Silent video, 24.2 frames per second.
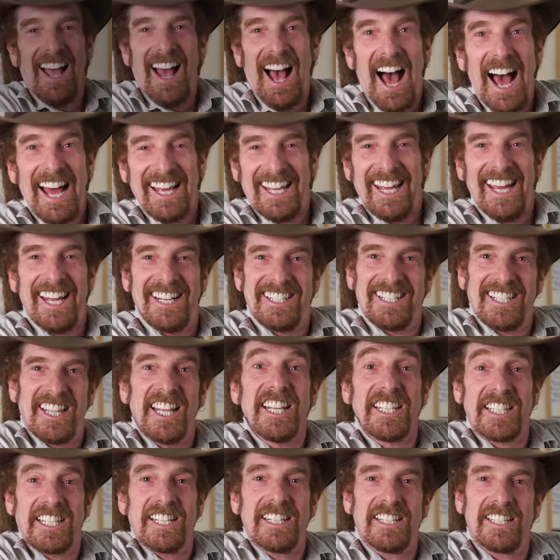Hi kids,
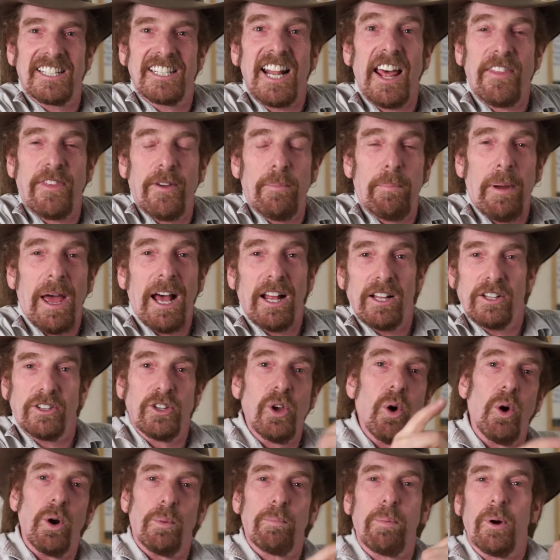this is Seth Appel,
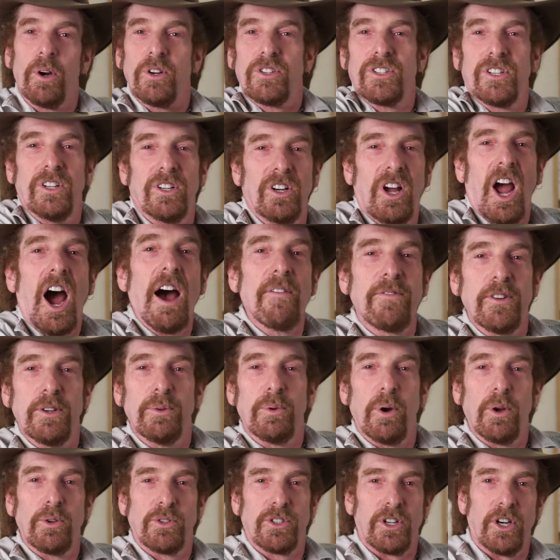your personal coffee
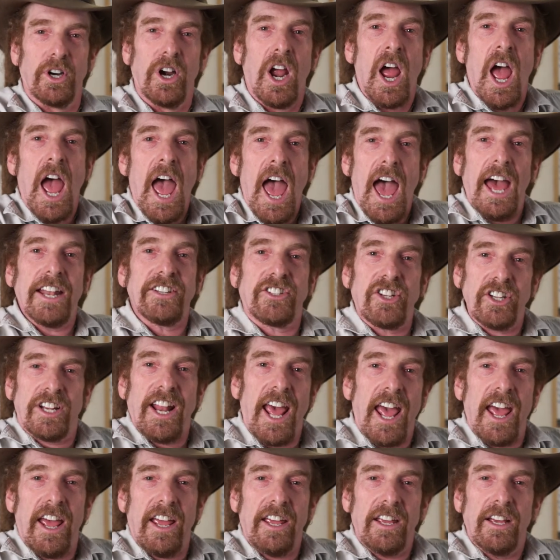roaster, and
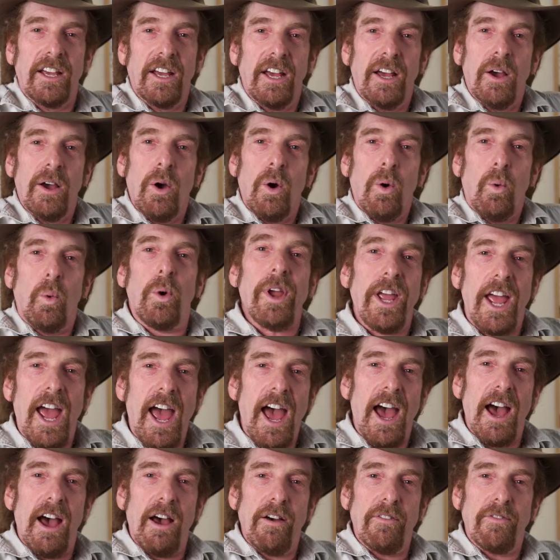today we
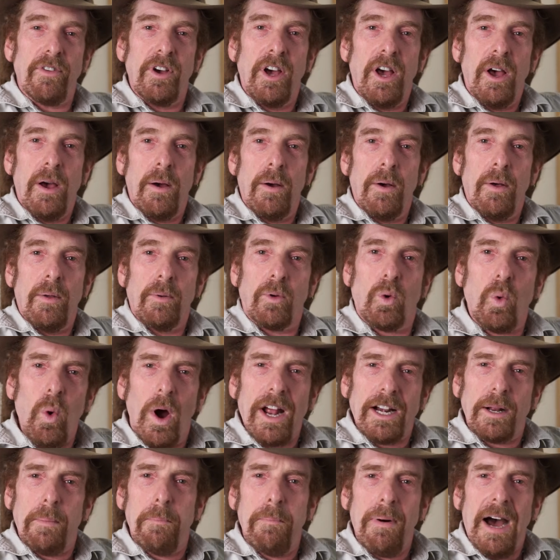have
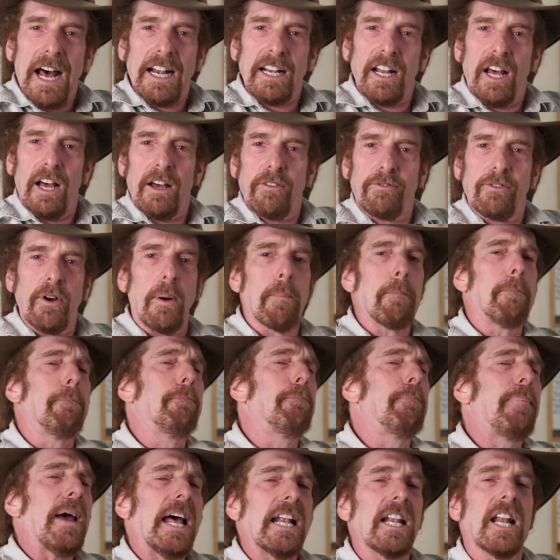Guatemala from
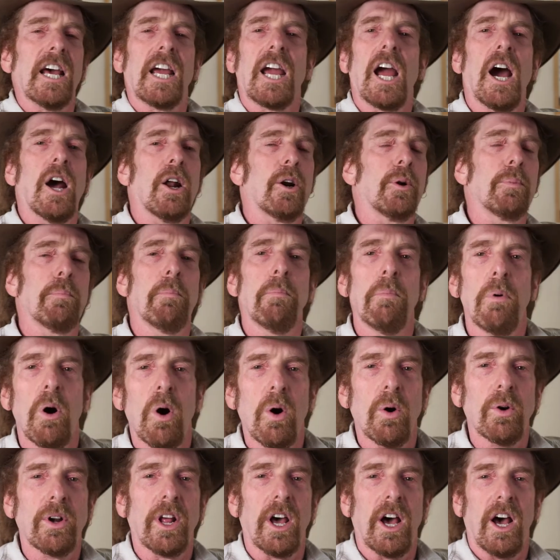Bella
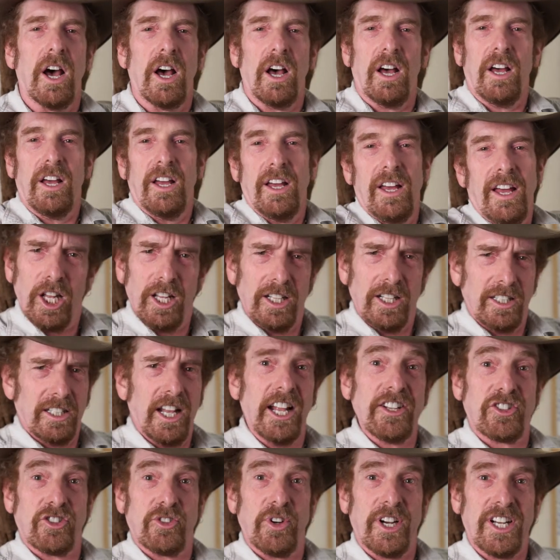Carmona.
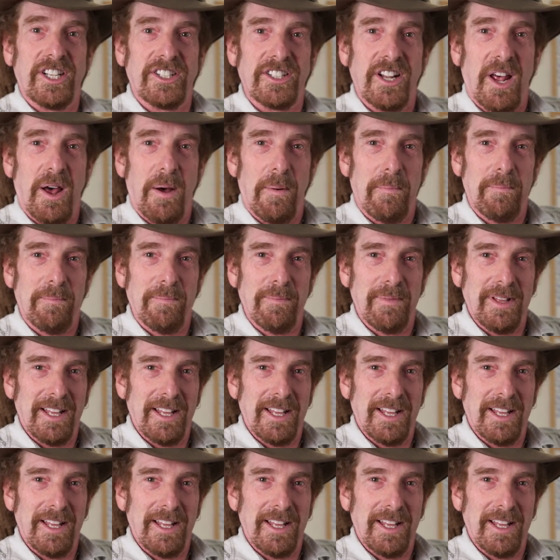Let's drink some.